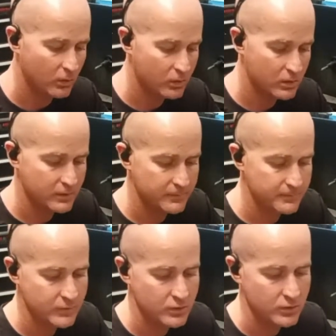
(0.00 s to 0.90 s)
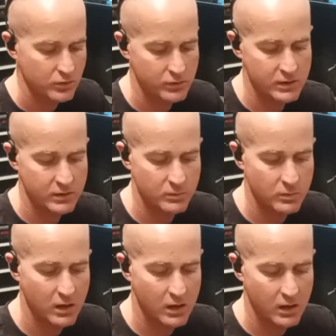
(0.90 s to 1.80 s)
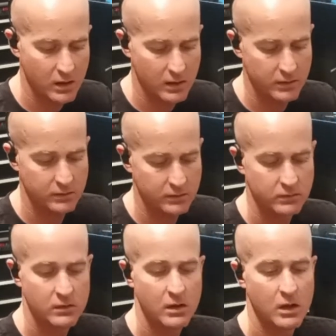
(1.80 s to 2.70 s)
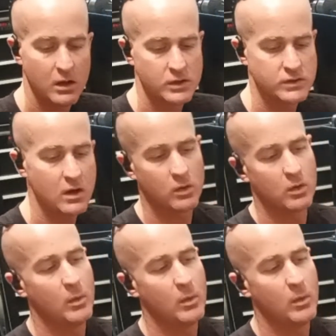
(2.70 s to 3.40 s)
or you could run solid core wire.